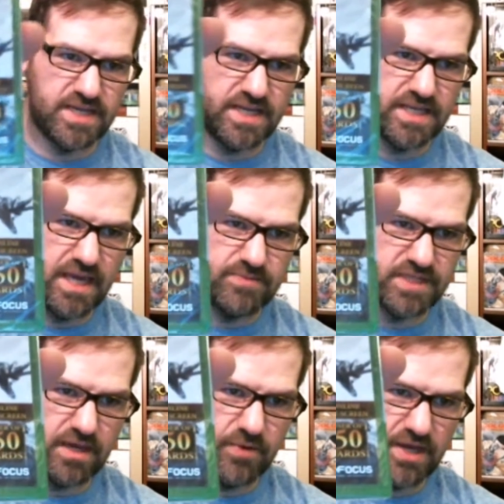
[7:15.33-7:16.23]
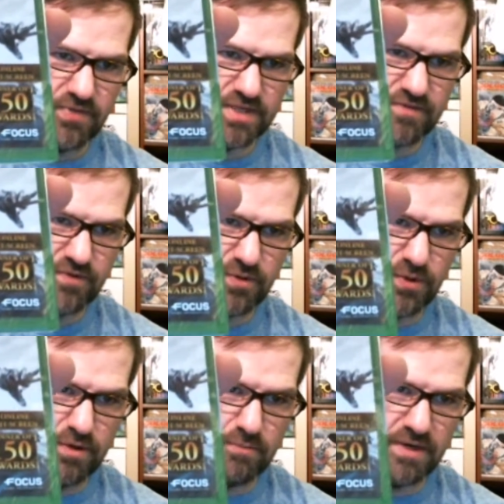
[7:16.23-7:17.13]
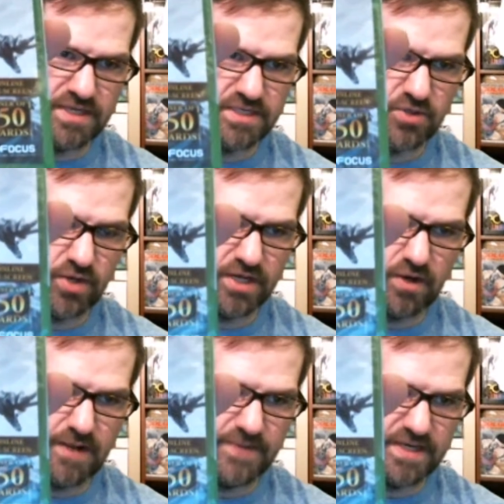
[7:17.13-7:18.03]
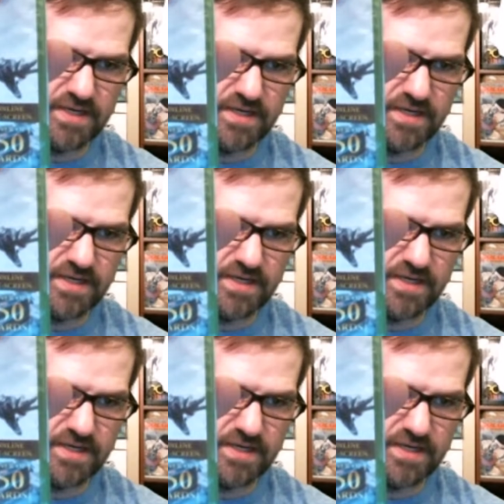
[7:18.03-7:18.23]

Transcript: and GameStop had this for $30, so I grabbed it.